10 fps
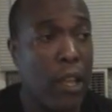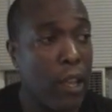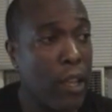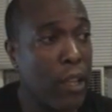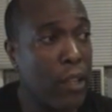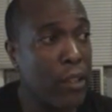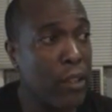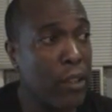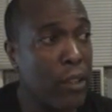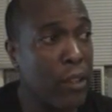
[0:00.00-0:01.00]
And,
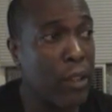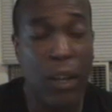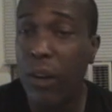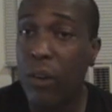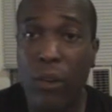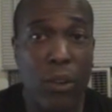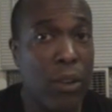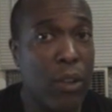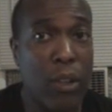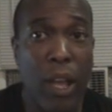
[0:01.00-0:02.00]
you know,
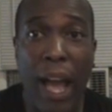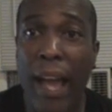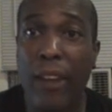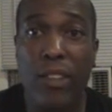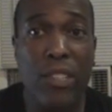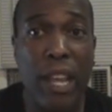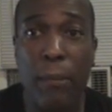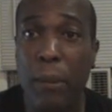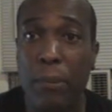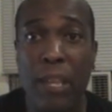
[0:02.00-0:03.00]
I
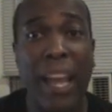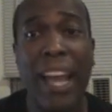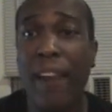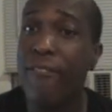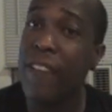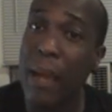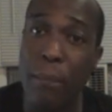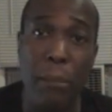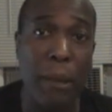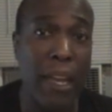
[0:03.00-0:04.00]
understand people say, I got a
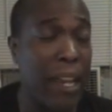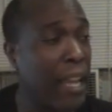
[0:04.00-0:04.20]
family, man.